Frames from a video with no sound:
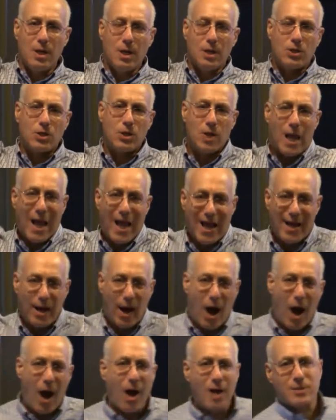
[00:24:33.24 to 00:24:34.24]
to add
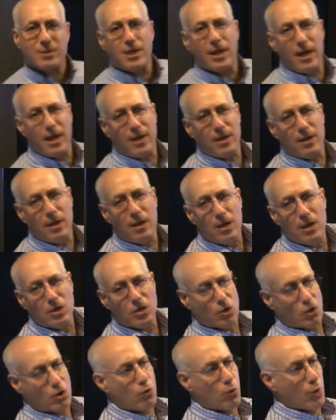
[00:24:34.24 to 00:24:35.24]
octane
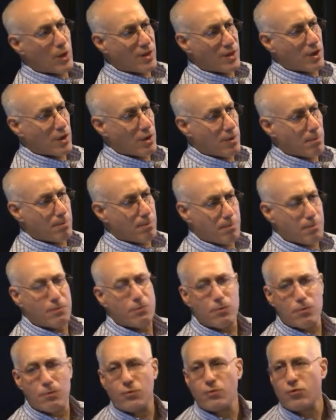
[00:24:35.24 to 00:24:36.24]
to what they're
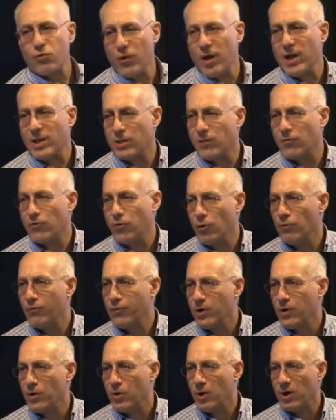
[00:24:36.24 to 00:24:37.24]
trying to fuel
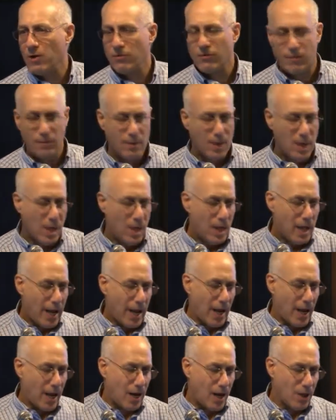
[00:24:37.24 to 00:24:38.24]
fear of.
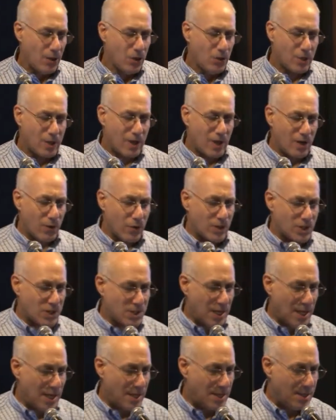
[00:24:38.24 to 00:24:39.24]
Uh, Newt Gingrich
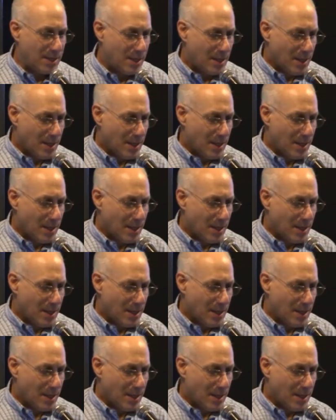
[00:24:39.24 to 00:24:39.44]
said,